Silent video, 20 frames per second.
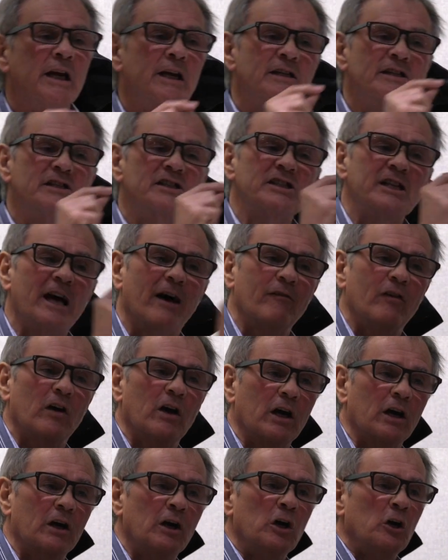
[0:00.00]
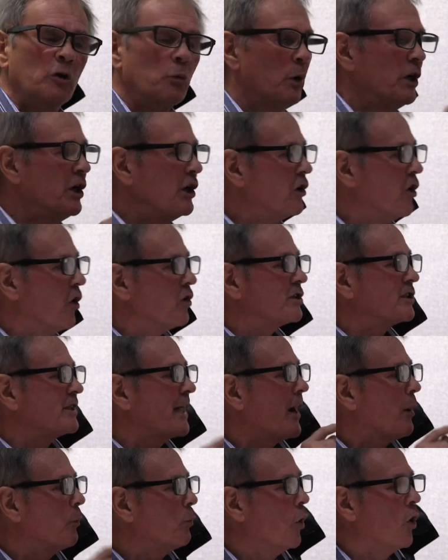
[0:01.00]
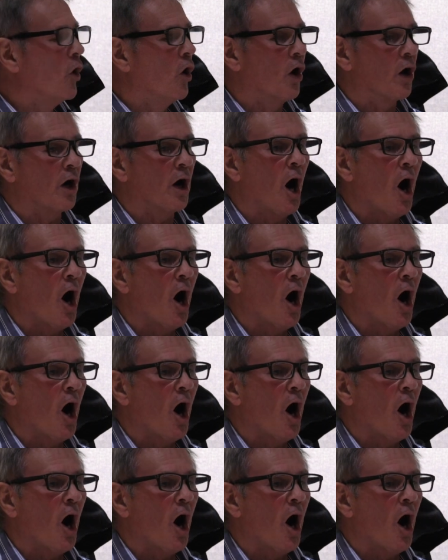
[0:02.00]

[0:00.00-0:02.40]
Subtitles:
In Southwark, we lost our work,